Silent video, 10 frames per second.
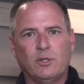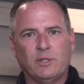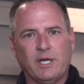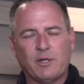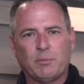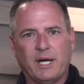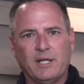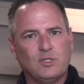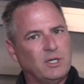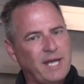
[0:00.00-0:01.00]
You know, in the other
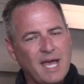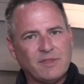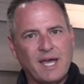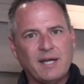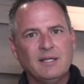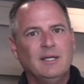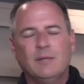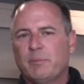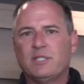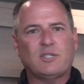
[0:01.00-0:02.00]
brands you can add that,
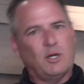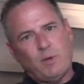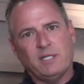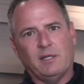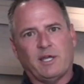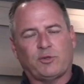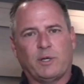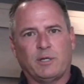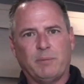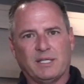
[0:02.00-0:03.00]
but it's going to run you like
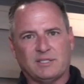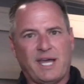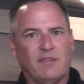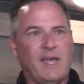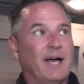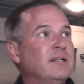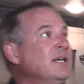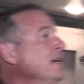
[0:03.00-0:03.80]
300 bucks to add that.